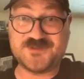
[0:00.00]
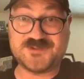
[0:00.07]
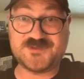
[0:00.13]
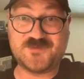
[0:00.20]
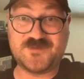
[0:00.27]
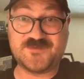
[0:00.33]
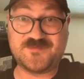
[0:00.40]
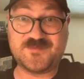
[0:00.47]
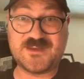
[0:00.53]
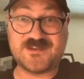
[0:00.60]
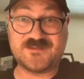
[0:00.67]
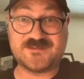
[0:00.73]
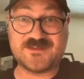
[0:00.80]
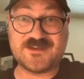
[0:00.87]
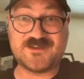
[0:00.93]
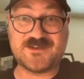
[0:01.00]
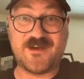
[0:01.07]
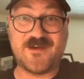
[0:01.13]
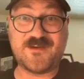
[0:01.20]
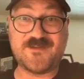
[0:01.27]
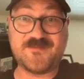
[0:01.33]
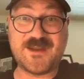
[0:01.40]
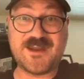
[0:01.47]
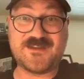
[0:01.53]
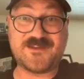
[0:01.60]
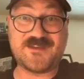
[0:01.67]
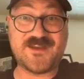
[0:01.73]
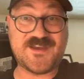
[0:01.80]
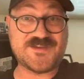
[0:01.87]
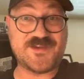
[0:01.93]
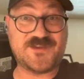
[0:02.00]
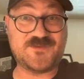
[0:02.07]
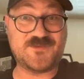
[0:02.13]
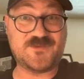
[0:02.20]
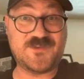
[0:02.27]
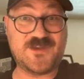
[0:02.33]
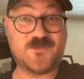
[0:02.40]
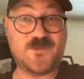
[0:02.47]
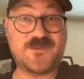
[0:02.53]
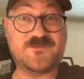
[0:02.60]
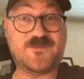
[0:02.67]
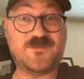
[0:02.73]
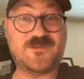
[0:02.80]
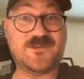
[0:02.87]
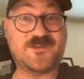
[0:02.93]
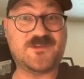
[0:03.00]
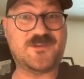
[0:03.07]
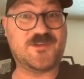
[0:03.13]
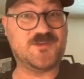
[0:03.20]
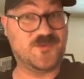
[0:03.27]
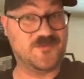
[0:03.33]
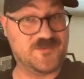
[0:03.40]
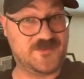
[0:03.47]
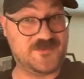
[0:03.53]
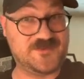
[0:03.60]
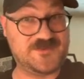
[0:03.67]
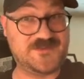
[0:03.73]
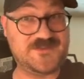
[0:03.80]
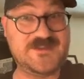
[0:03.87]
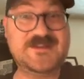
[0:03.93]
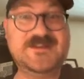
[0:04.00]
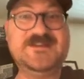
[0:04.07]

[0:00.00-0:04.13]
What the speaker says: which would have been an automatic KO, they went for the Thunderbolt.